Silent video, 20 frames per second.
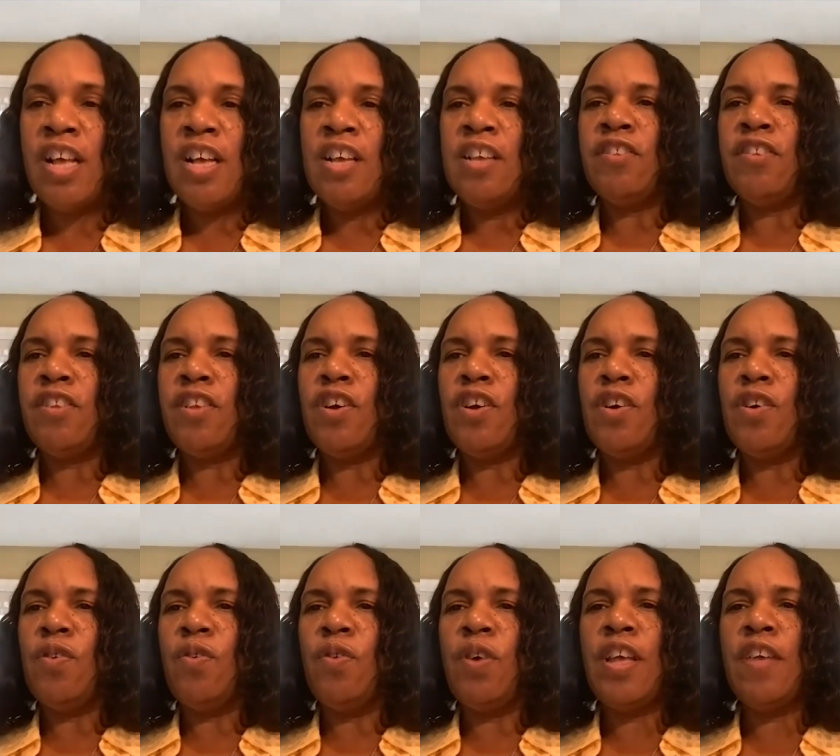
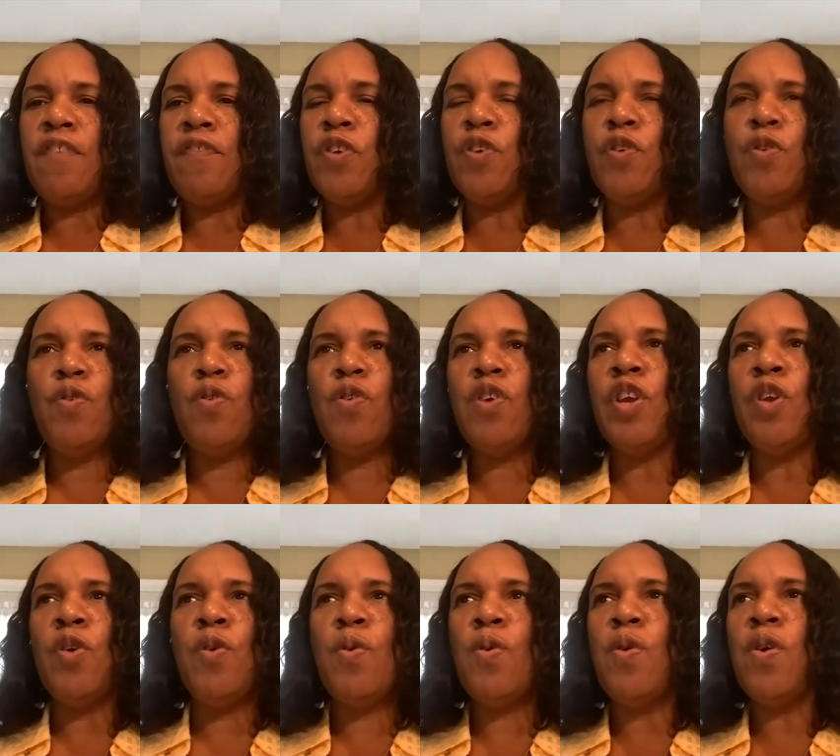So if you're going
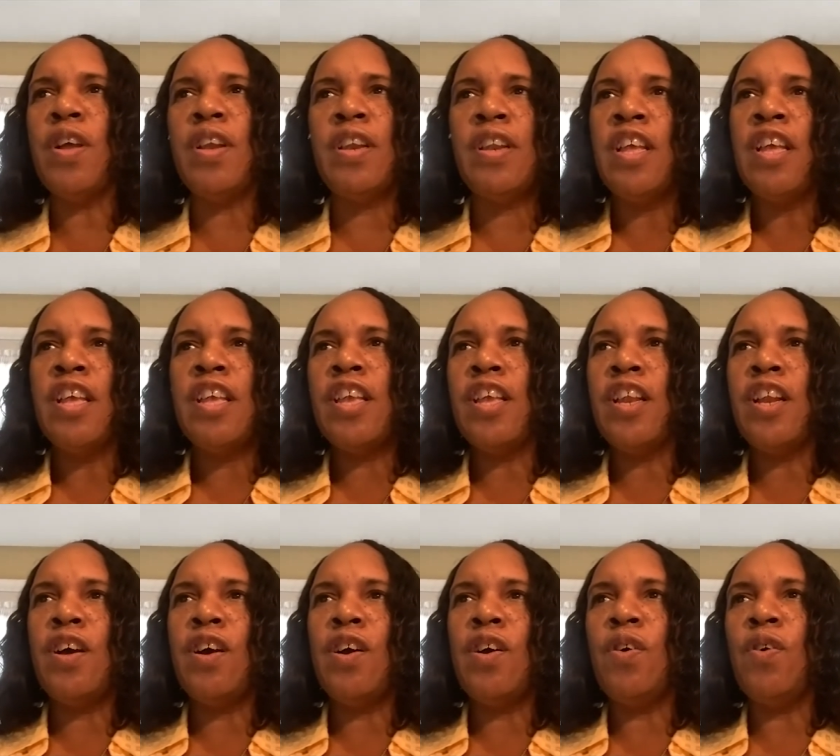on, you
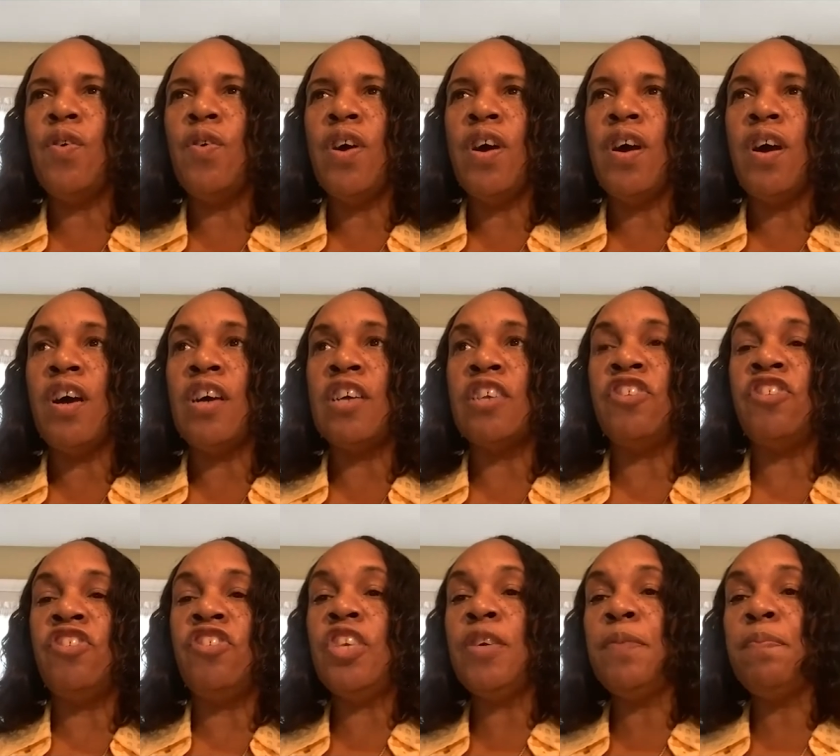know, a
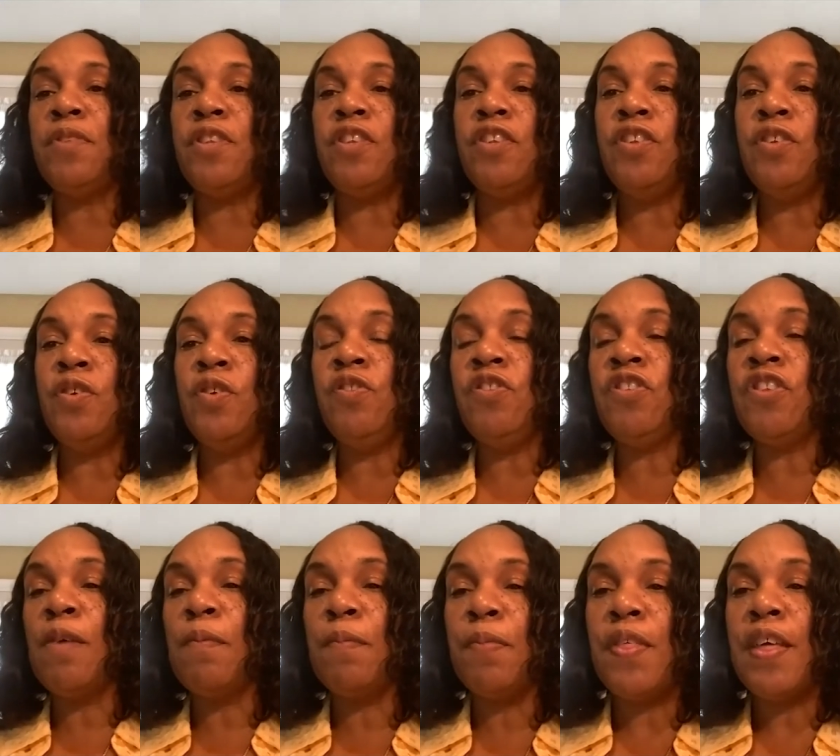ship to do
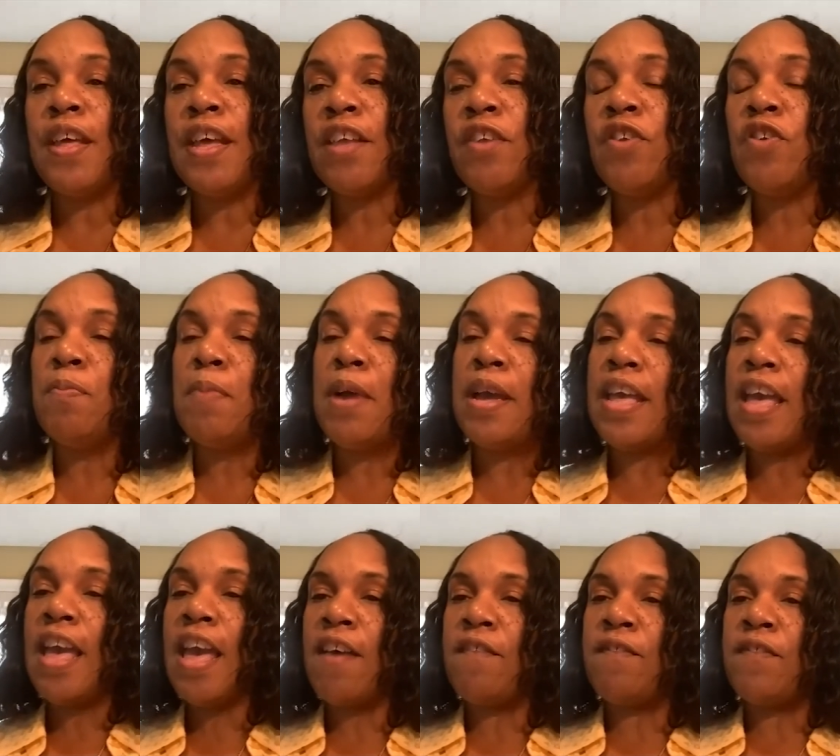something, you may
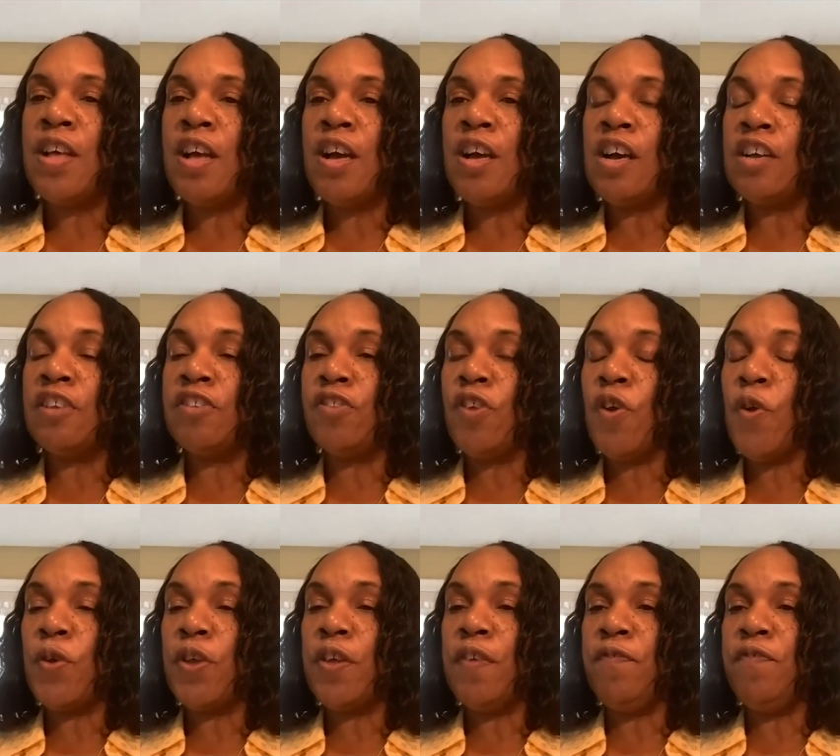have a
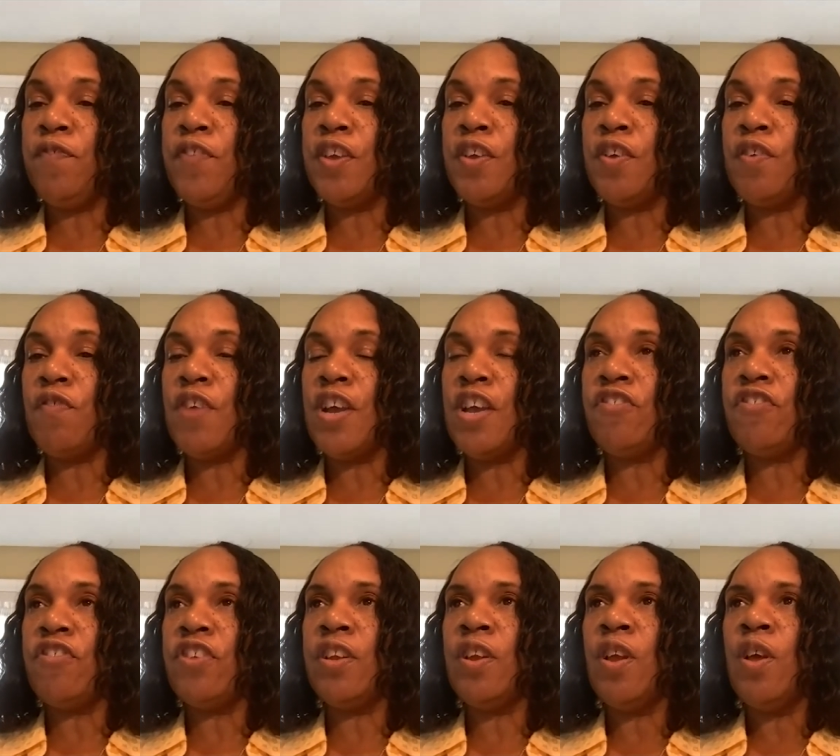certain
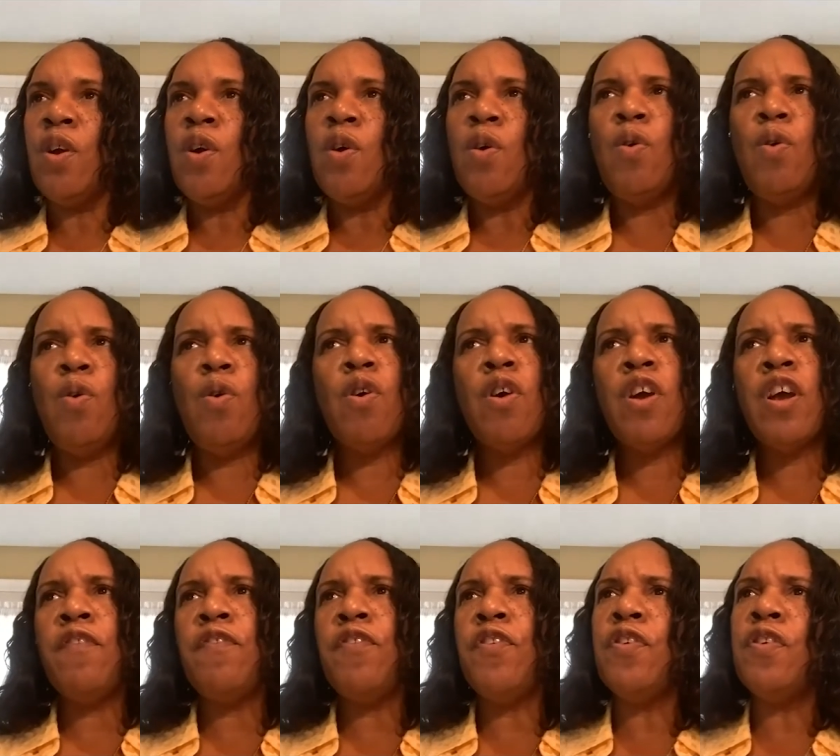configuration, or
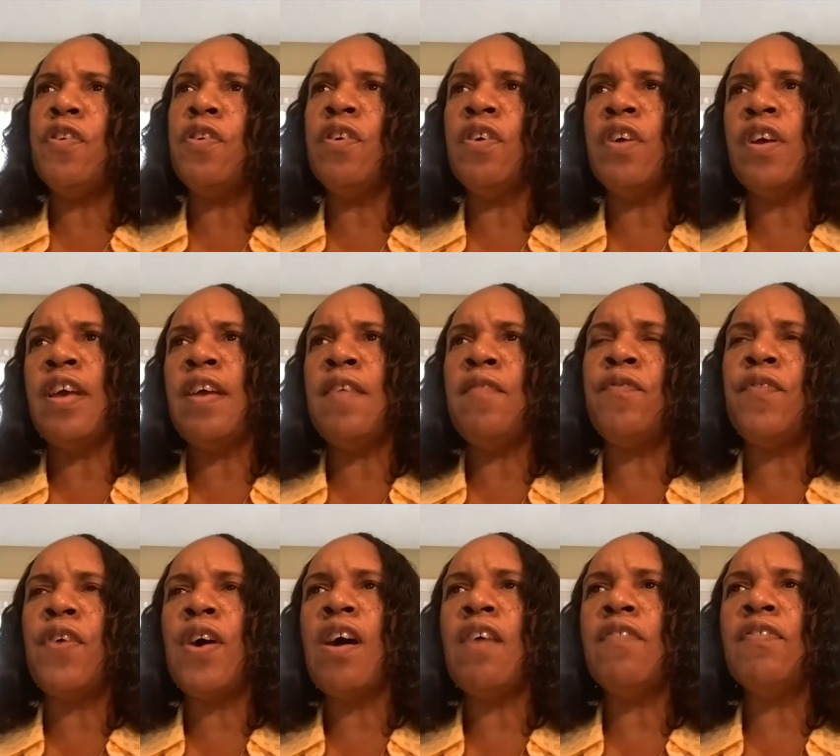if you're
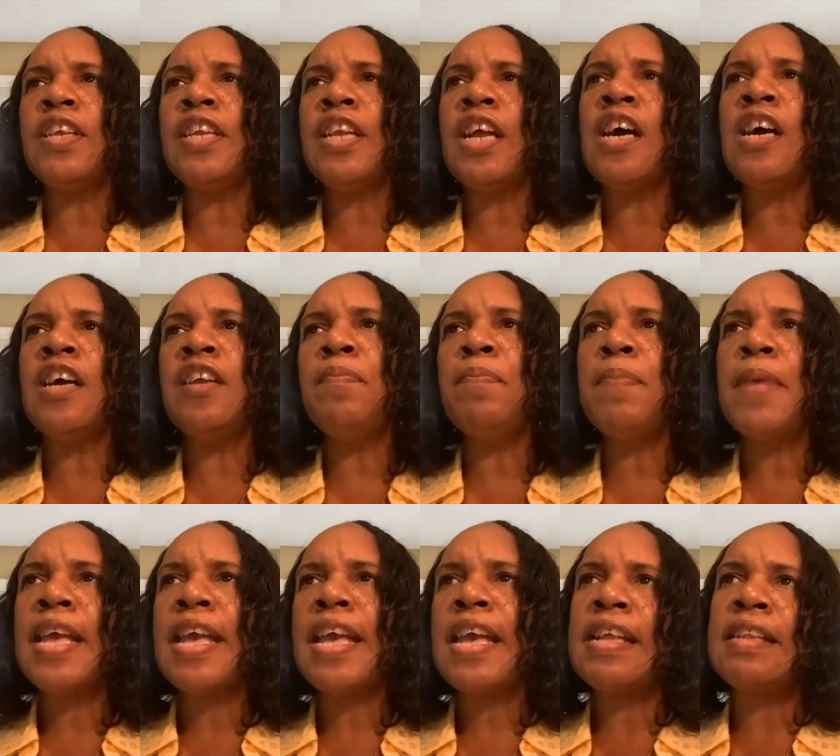involved in
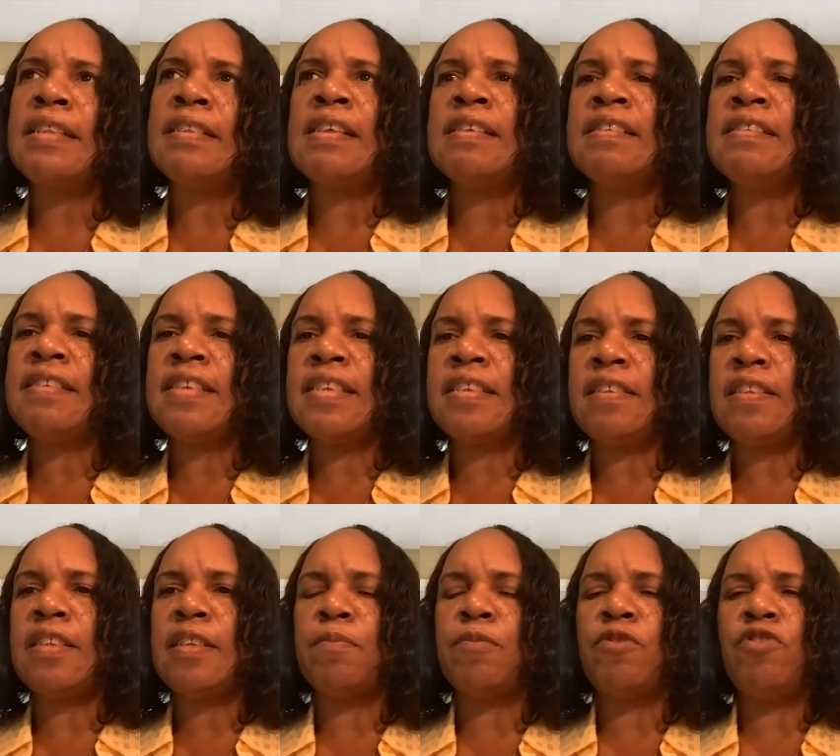unmanned
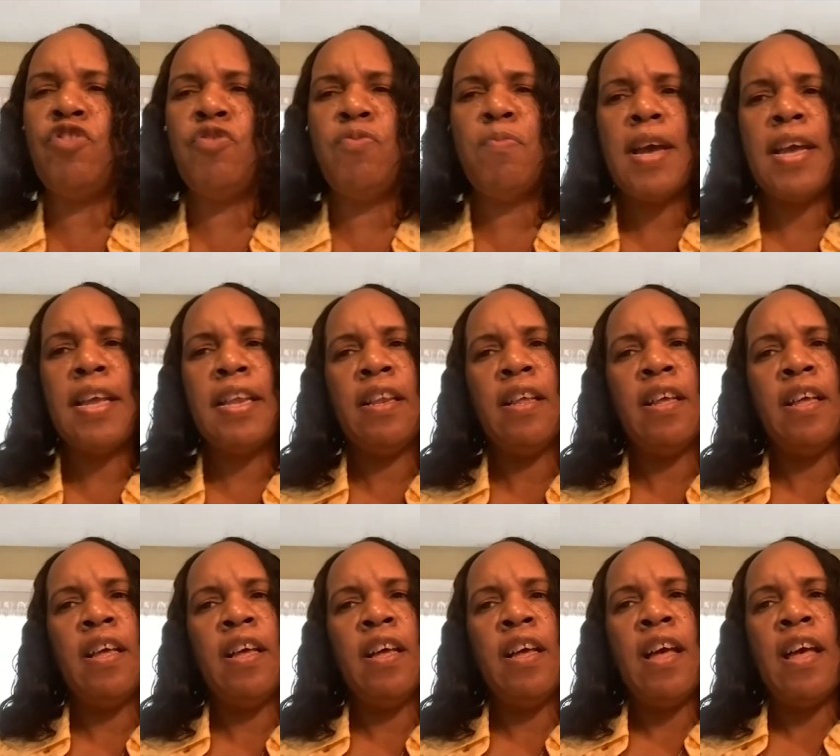systems, you might
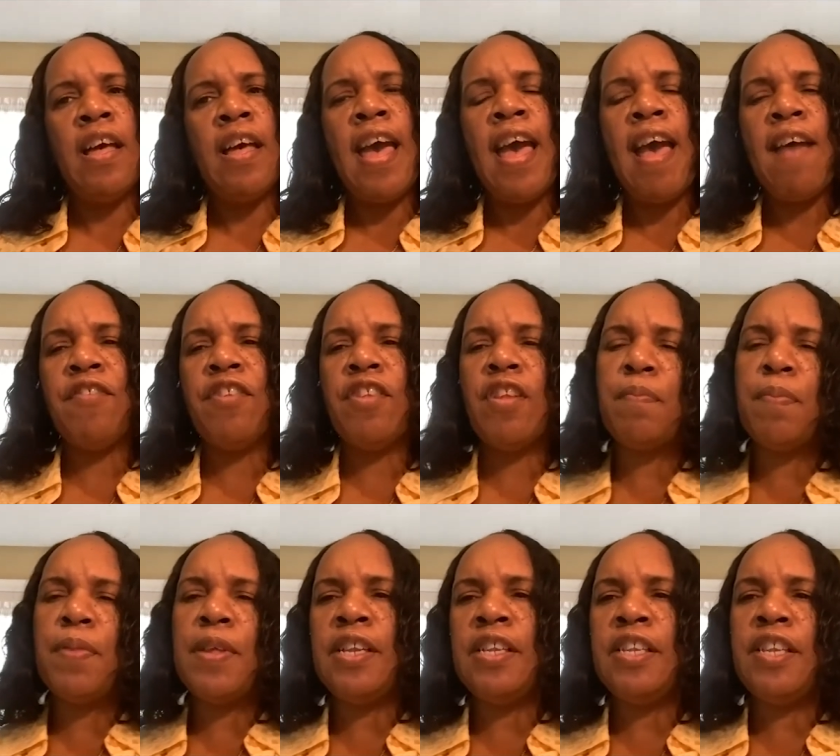have
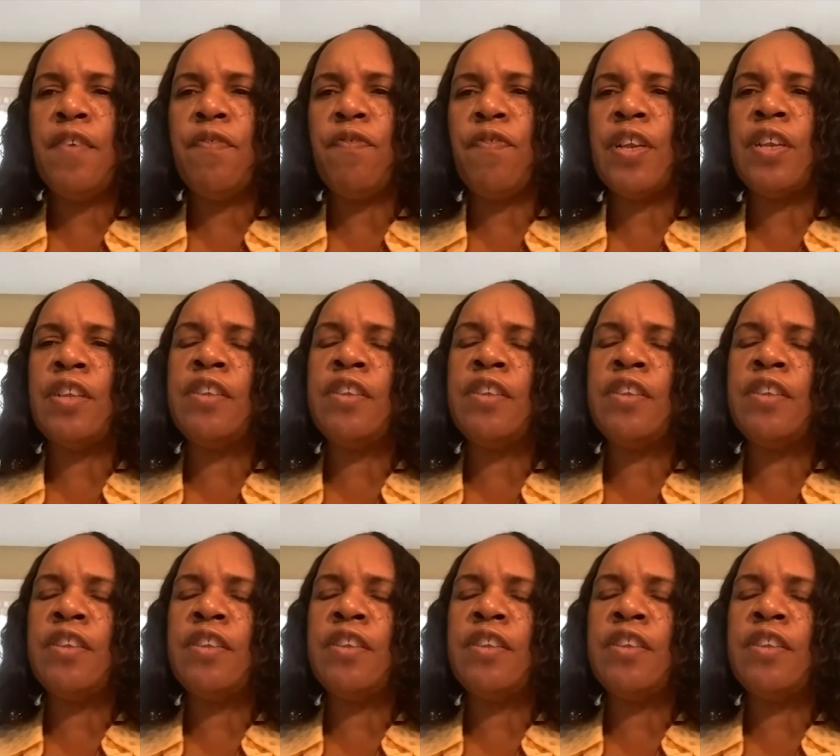something different,